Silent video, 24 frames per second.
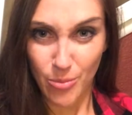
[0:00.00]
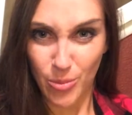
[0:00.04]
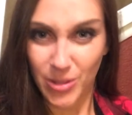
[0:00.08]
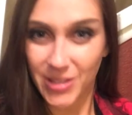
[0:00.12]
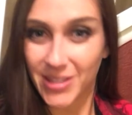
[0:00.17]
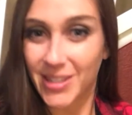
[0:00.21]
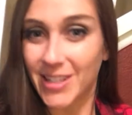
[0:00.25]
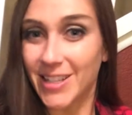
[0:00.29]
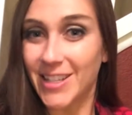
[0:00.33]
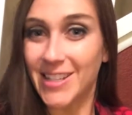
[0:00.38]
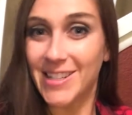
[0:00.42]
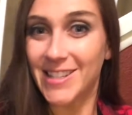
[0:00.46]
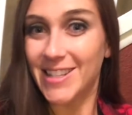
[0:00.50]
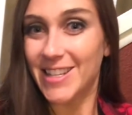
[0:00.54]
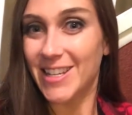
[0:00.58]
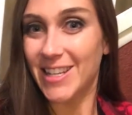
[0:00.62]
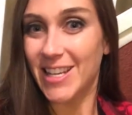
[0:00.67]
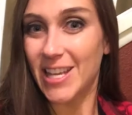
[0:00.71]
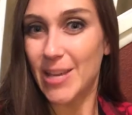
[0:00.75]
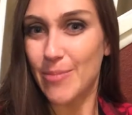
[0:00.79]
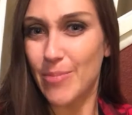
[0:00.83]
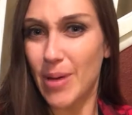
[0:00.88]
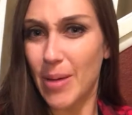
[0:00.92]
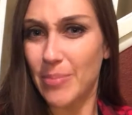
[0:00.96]
Was it easy to
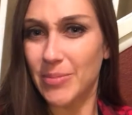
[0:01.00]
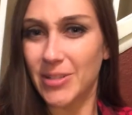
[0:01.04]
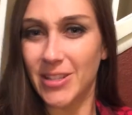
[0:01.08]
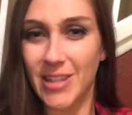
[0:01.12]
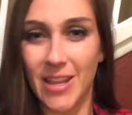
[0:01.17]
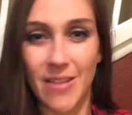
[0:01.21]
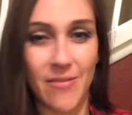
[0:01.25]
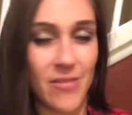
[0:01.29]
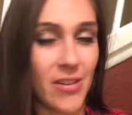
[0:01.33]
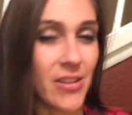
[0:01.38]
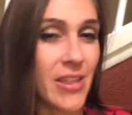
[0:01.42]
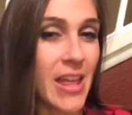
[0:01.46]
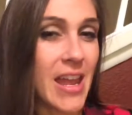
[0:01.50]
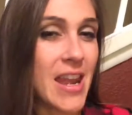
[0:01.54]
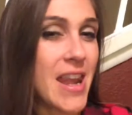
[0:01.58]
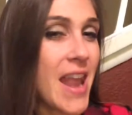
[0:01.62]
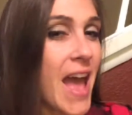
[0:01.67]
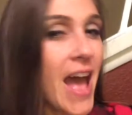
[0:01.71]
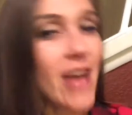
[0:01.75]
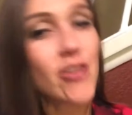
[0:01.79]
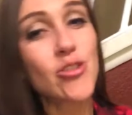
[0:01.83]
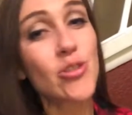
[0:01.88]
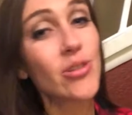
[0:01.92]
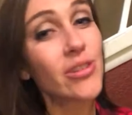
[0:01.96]
keep up? Did they feel they
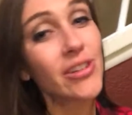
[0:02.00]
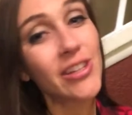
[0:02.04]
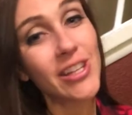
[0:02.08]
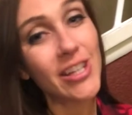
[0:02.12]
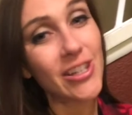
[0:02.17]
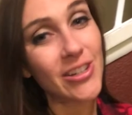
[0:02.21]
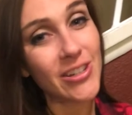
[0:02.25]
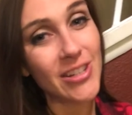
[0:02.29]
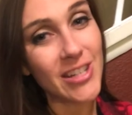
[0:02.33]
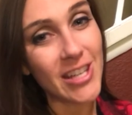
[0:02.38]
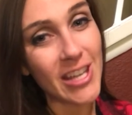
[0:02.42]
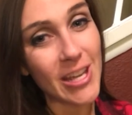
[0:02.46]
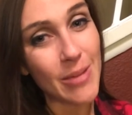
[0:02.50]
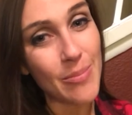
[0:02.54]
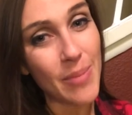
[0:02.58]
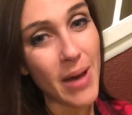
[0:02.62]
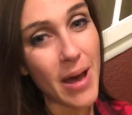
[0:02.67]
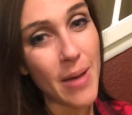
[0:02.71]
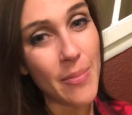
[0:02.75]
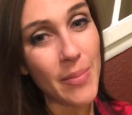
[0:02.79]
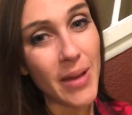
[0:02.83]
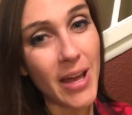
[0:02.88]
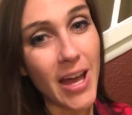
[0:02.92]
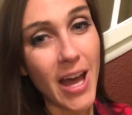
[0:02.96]
naturally could keep
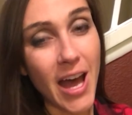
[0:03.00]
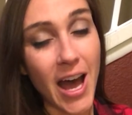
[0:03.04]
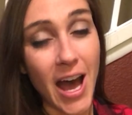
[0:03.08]
up?